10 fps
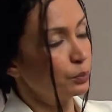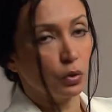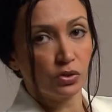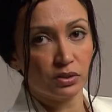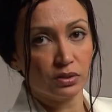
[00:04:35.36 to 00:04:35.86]

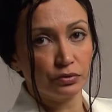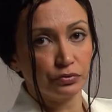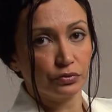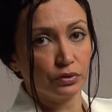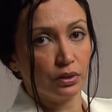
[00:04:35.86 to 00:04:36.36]
and from
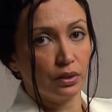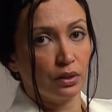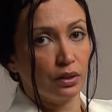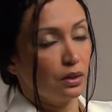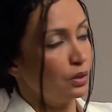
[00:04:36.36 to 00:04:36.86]
rhesus
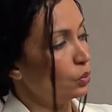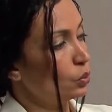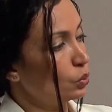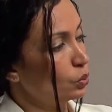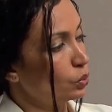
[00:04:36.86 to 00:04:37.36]
positive as well,
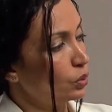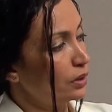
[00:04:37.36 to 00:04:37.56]
of course,